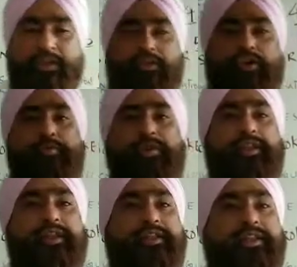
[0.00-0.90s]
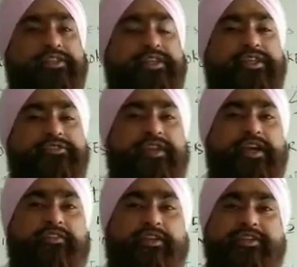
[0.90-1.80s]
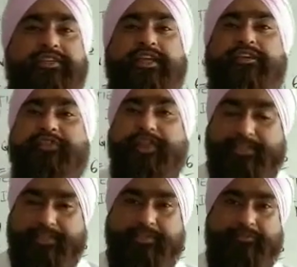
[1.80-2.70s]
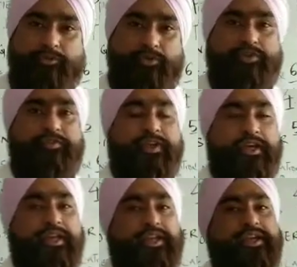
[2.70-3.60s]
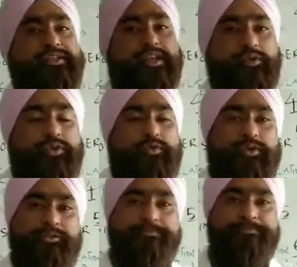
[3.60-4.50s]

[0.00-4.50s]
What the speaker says: Normally these days we have CFDs, most of the areas around the world.